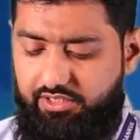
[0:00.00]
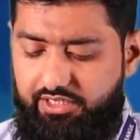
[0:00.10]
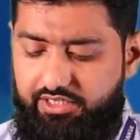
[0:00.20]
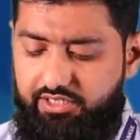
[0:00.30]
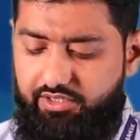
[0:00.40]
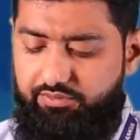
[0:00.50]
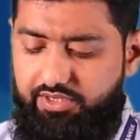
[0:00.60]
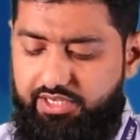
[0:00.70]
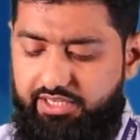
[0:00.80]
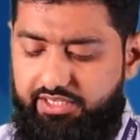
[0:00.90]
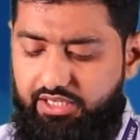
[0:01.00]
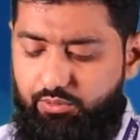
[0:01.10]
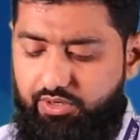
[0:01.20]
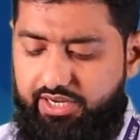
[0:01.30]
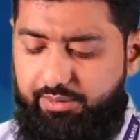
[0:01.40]
Here we can give
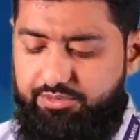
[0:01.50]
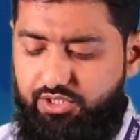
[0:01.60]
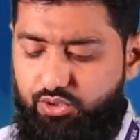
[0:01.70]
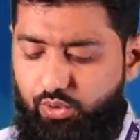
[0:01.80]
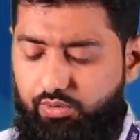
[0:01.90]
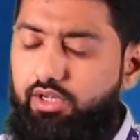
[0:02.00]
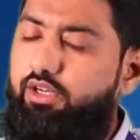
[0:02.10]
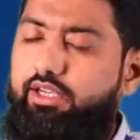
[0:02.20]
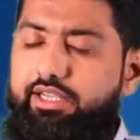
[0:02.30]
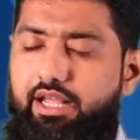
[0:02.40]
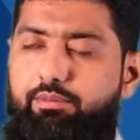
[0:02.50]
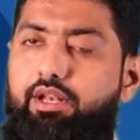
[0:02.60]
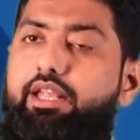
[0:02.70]
a caption to our table.